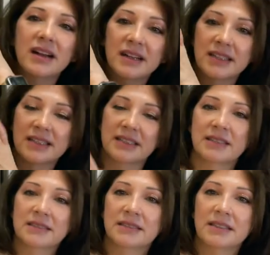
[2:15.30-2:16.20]
but
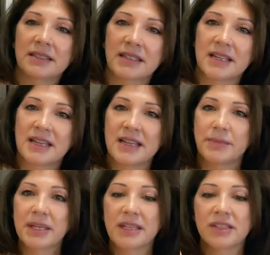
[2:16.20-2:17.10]

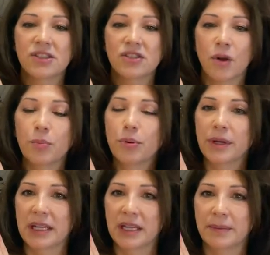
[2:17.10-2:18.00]
it is so
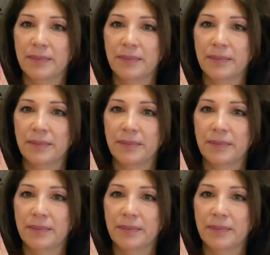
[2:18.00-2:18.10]
pretty.